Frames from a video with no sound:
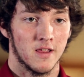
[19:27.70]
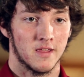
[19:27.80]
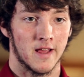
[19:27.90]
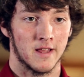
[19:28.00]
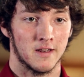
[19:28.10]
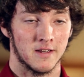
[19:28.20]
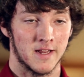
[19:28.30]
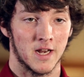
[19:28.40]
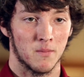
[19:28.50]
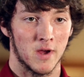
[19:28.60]
than
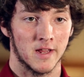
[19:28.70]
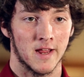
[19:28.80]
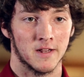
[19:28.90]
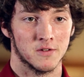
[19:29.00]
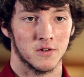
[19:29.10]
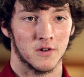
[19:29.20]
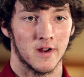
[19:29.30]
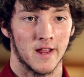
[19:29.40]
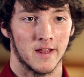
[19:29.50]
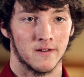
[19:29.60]
getting my cancer,
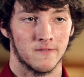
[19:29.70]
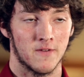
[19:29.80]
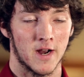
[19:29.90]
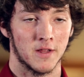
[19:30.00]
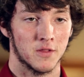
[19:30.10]
and fighting